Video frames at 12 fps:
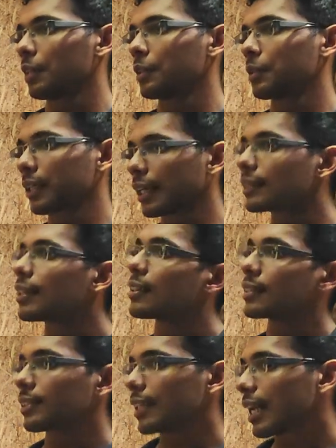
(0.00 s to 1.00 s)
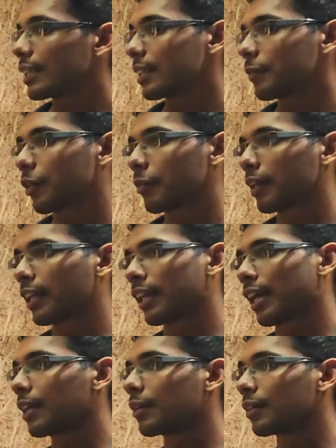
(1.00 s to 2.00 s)
So yes, there is a chance that
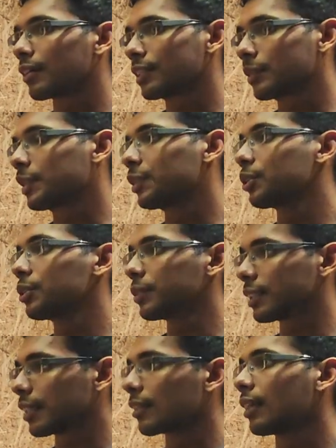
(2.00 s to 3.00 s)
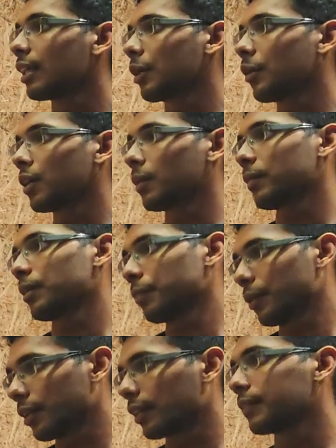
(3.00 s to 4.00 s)
probably AI could switch to using quantum
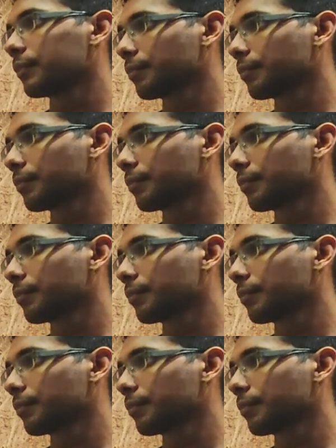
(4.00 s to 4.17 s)
computing.